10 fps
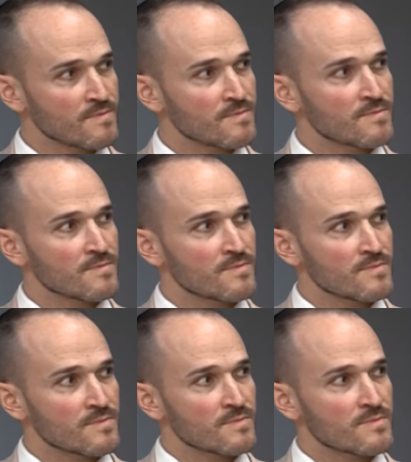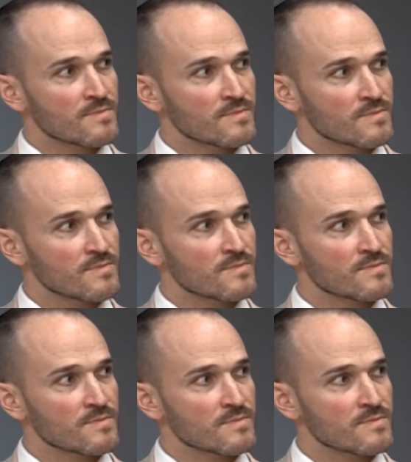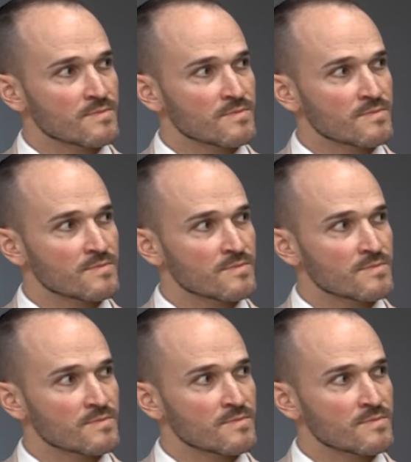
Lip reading: The person shown says nothing.